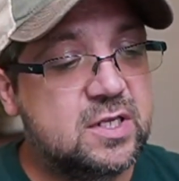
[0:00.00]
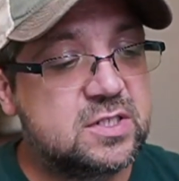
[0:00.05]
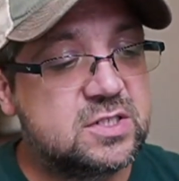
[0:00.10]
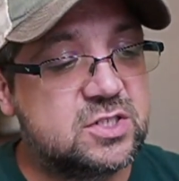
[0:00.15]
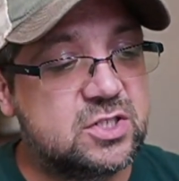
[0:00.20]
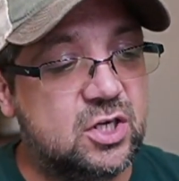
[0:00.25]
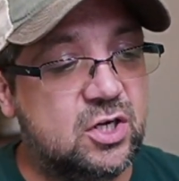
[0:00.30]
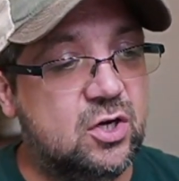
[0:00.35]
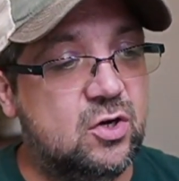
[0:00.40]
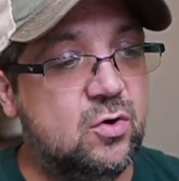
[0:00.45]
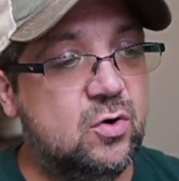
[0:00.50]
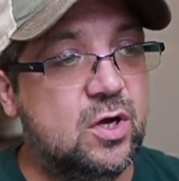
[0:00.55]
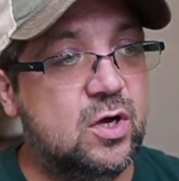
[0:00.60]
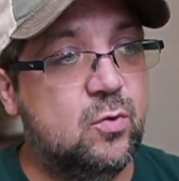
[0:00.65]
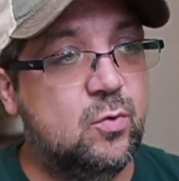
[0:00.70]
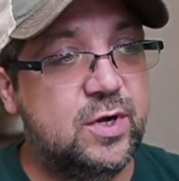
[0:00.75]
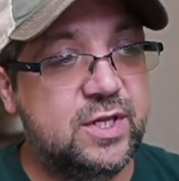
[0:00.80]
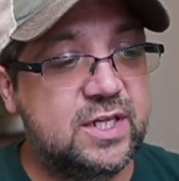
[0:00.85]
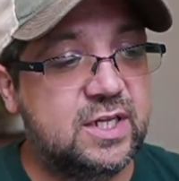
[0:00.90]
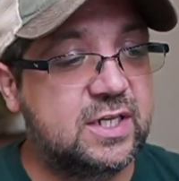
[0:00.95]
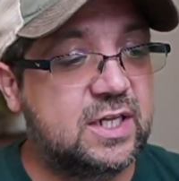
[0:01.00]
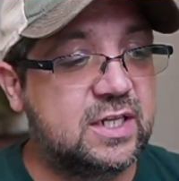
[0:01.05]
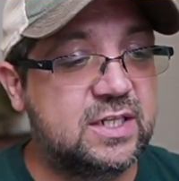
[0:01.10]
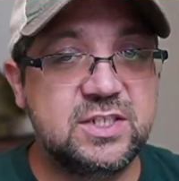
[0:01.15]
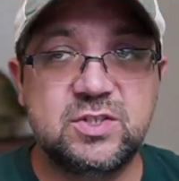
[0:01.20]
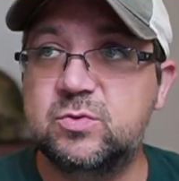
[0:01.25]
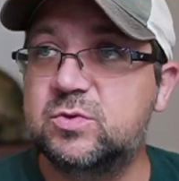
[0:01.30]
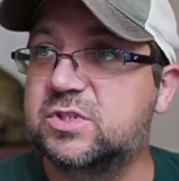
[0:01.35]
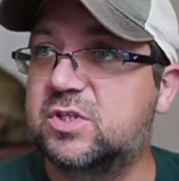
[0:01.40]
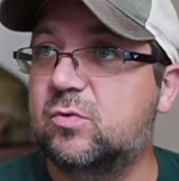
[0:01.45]
So we think that
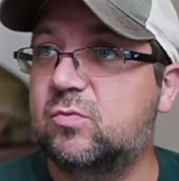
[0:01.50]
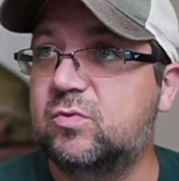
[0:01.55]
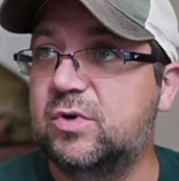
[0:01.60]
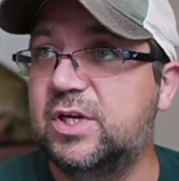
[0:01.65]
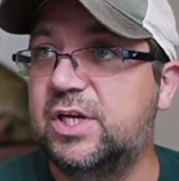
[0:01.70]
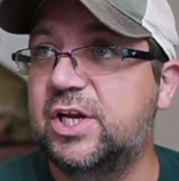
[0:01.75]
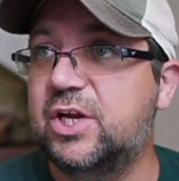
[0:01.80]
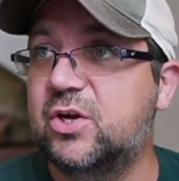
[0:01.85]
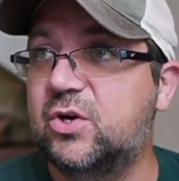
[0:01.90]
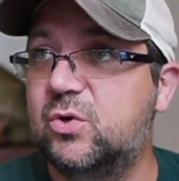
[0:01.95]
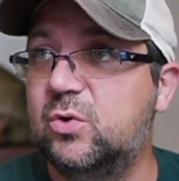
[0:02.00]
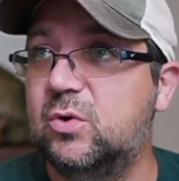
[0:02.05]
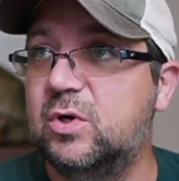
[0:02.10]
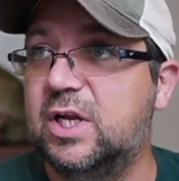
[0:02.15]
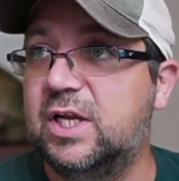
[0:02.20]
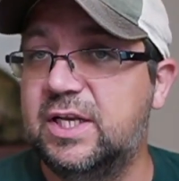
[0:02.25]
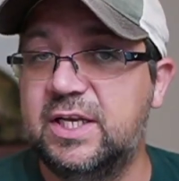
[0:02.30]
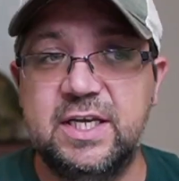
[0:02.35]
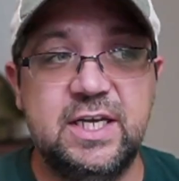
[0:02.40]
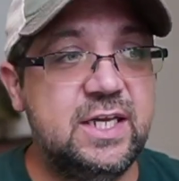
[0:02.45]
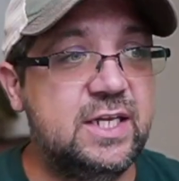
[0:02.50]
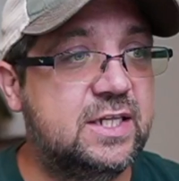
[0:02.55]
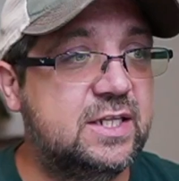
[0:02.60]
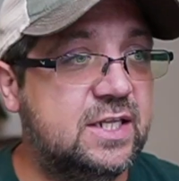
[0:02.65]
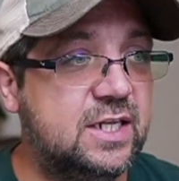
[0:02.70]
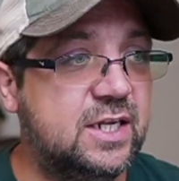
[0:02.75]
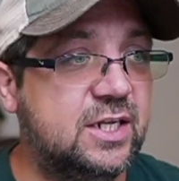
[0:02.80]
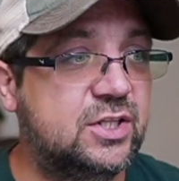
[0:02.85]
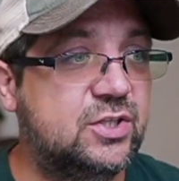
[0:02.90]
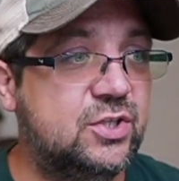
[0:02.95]
this was a really cool and
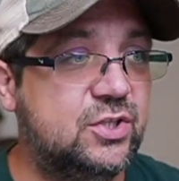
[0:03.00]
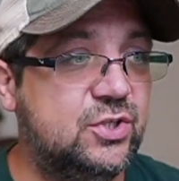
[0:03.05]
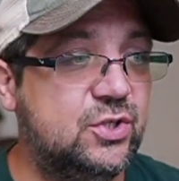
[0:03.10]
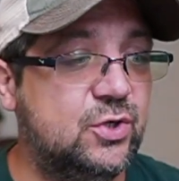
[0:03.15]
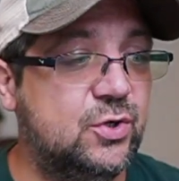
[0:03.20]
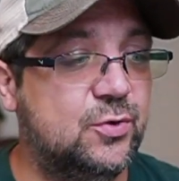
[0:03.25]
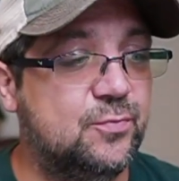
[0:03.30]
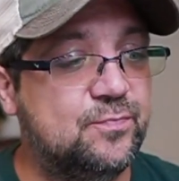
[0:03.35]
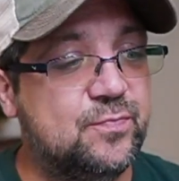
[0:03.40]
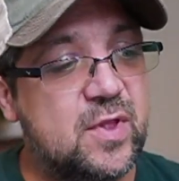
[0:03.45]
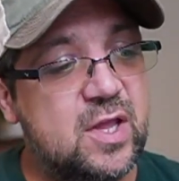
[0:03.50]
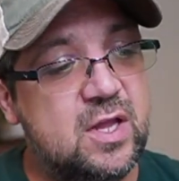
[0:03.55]
neat thing to do.